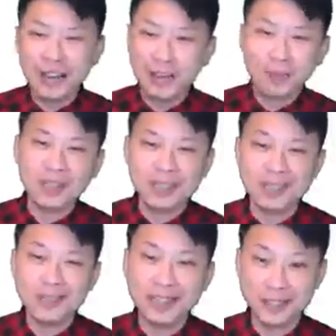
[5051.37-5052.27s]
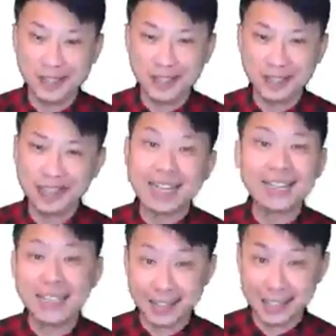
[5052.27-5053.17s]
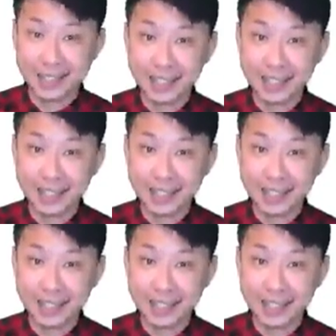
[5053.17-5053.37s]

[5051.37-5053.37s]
and PG students. That's it.